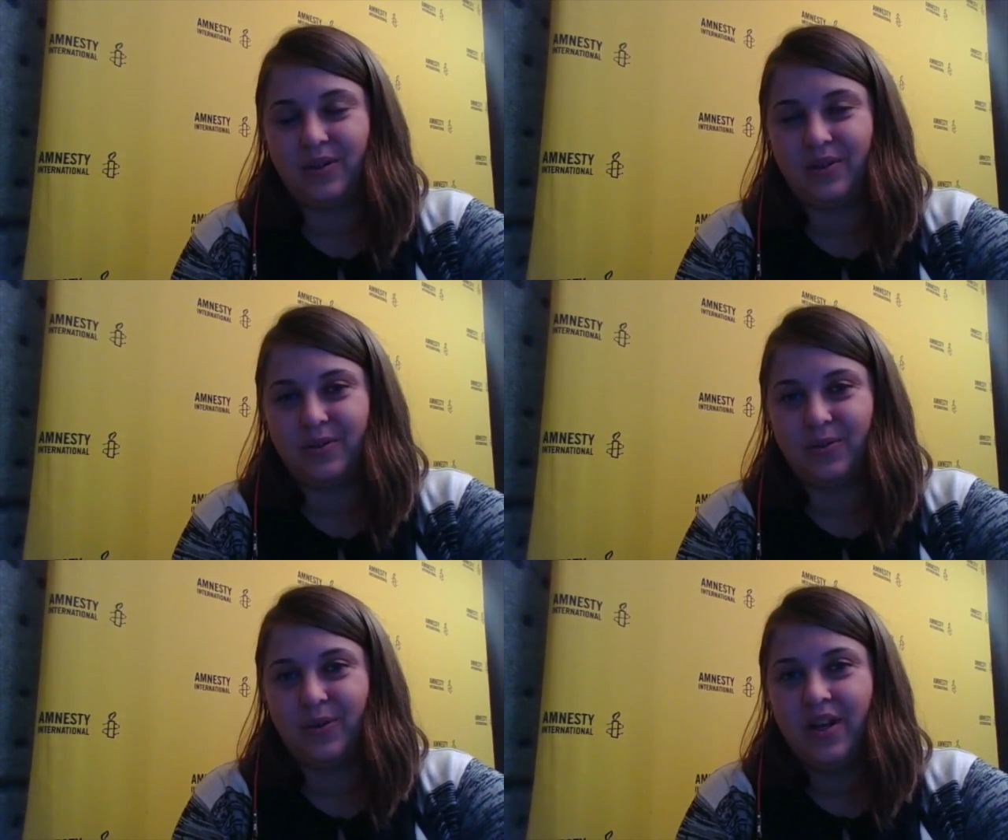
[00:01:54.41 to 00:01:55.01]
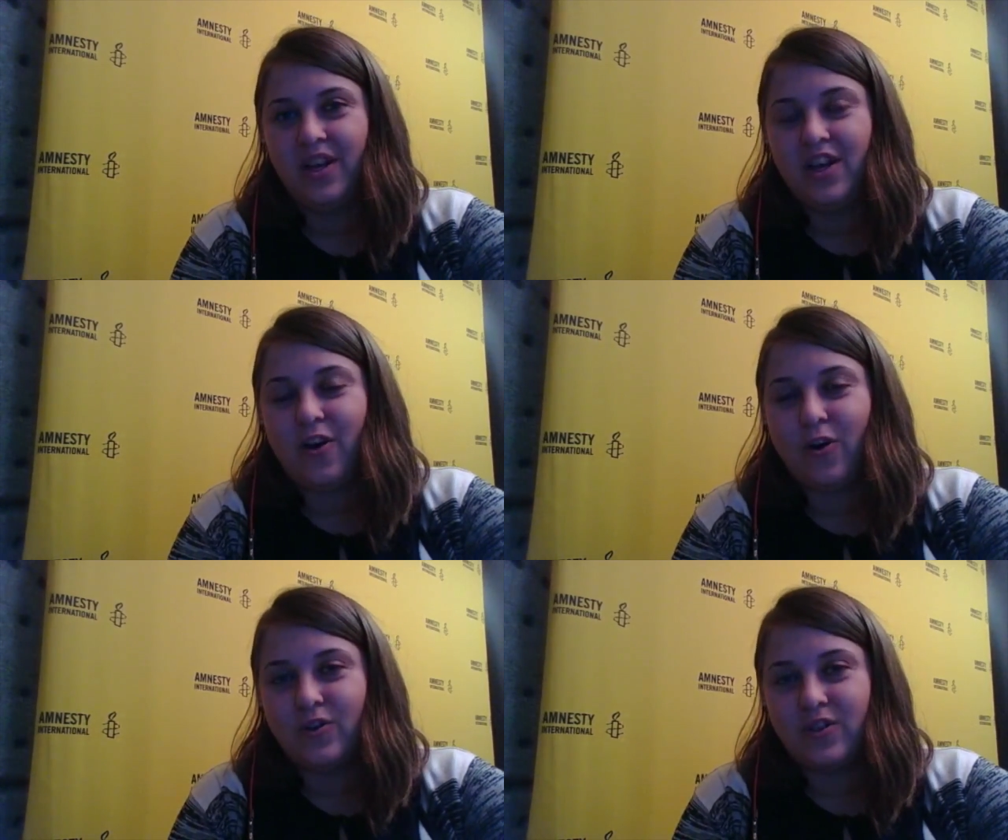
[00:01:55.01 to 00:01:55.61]
You need to
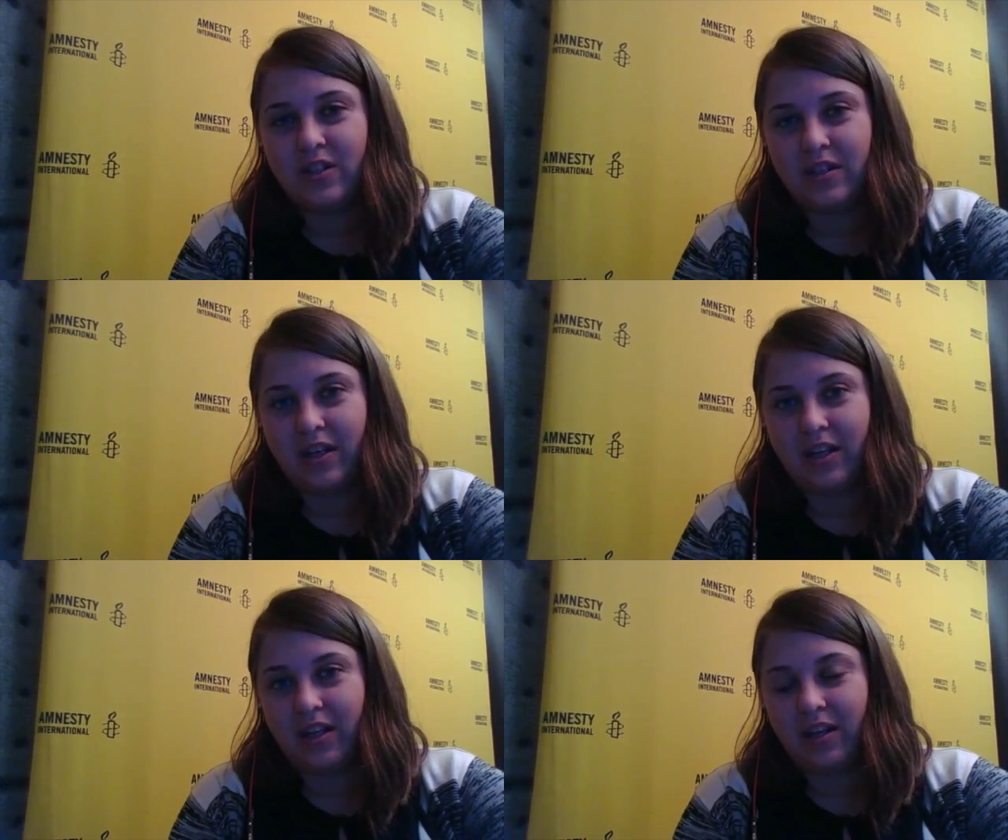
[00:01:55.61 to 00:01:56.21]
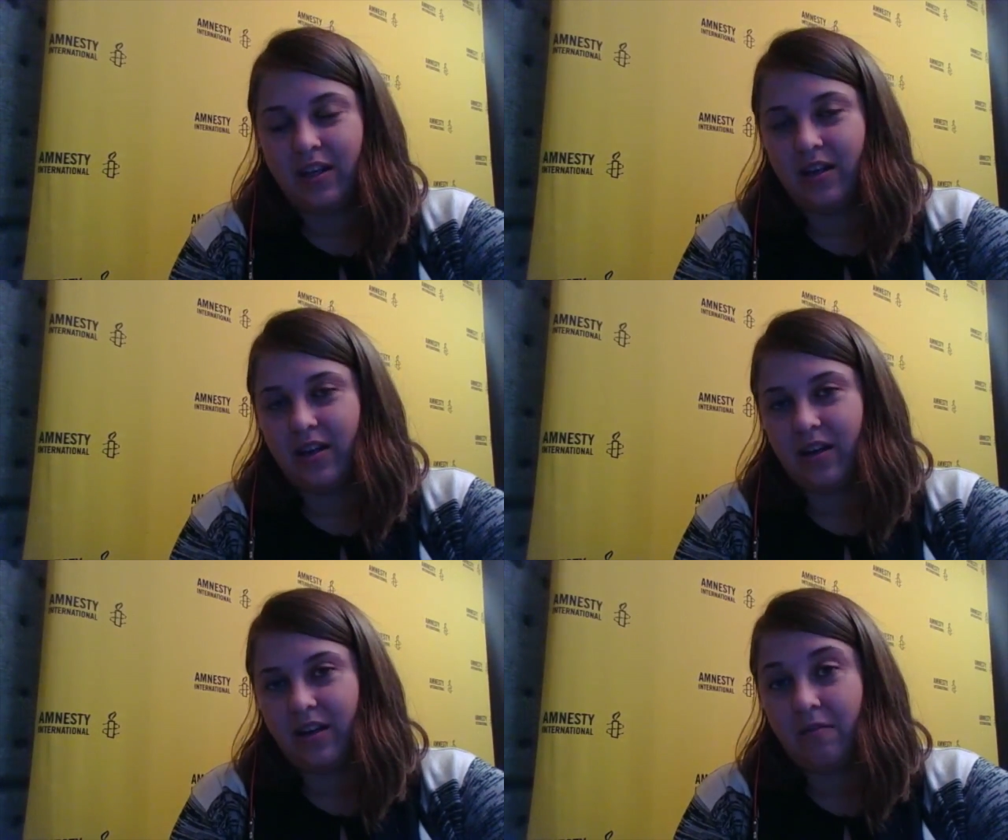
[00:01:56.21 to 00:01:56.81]
constantly
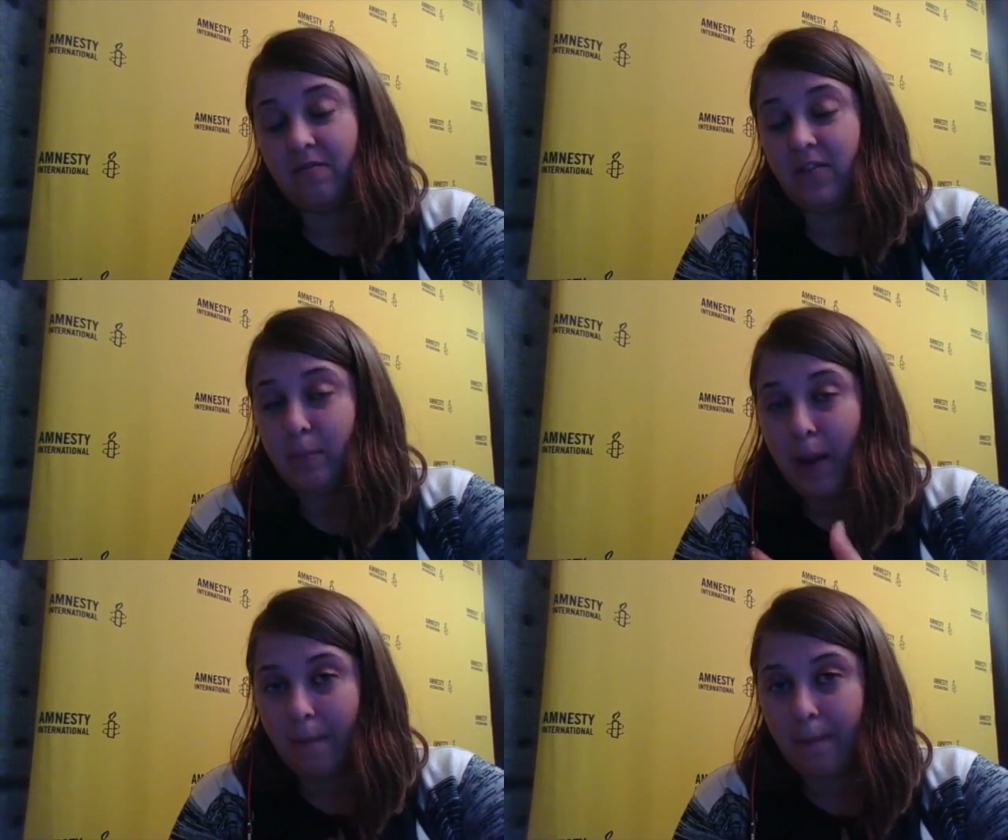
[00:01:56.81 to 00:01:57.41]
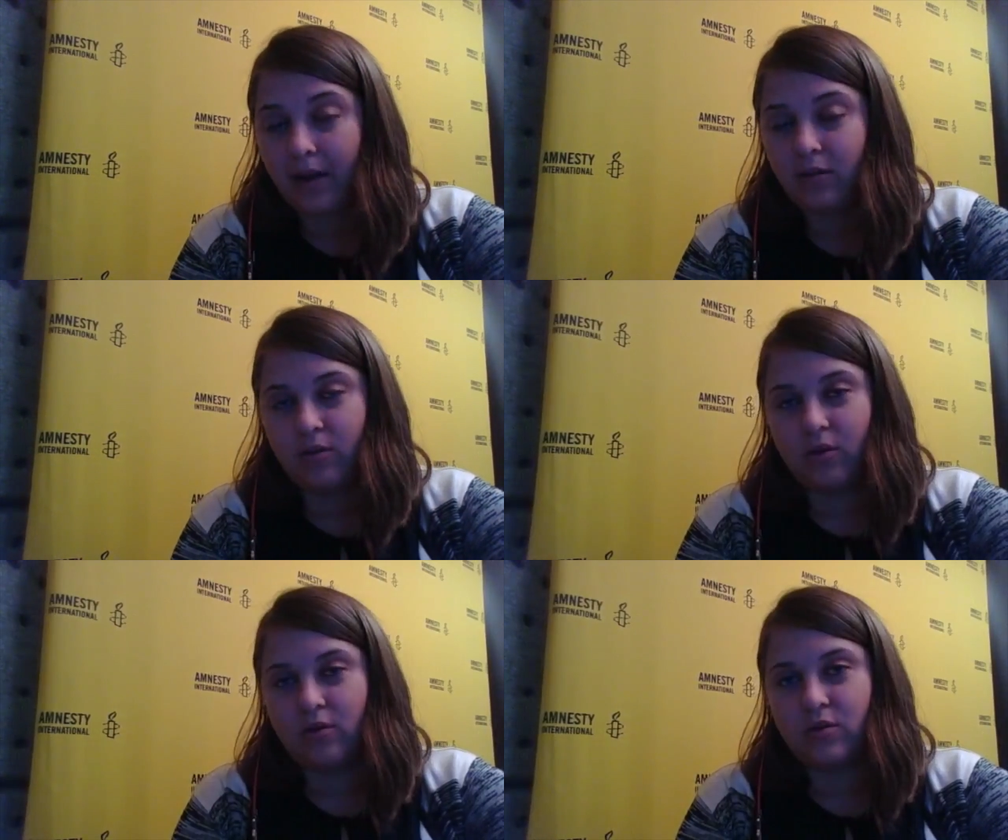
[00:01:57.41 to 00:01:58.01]
give feedback back
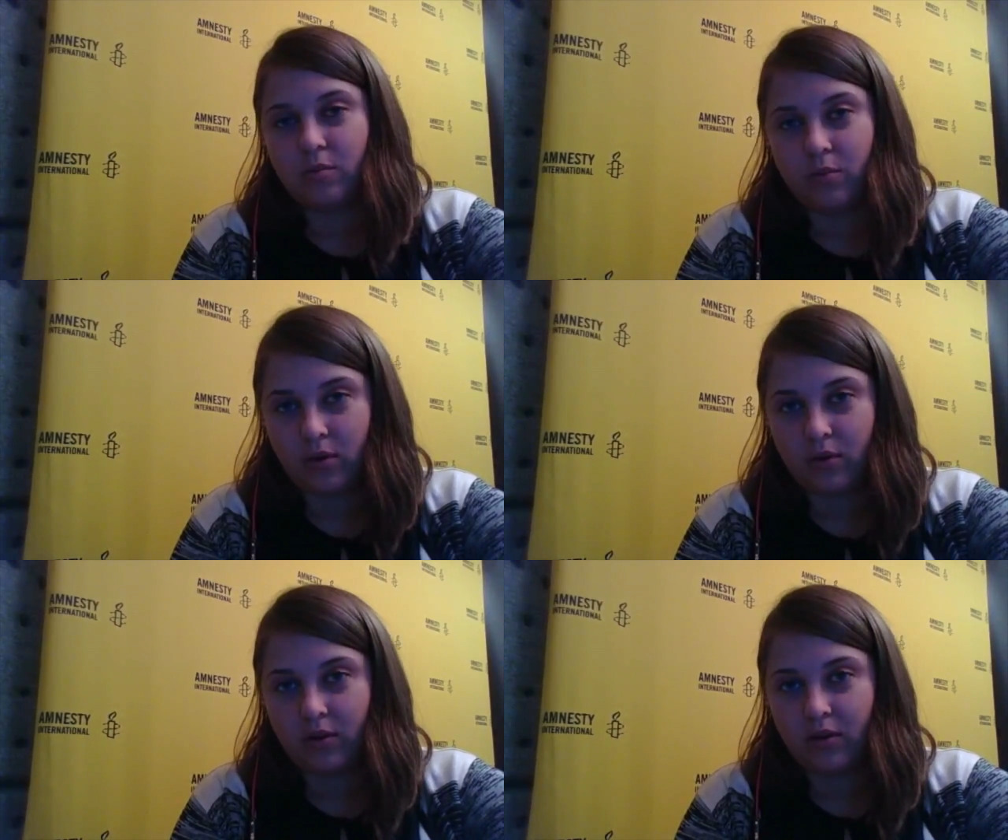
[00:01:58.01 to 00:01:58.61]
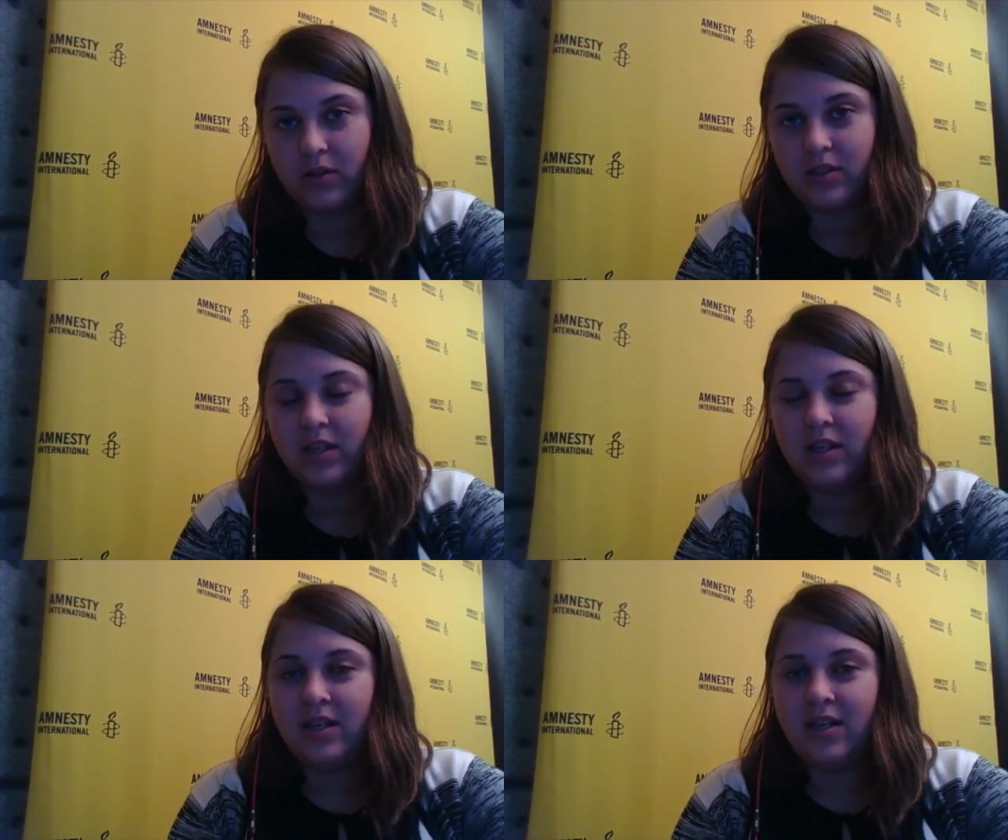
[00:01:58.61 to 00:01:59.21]
to your supporters,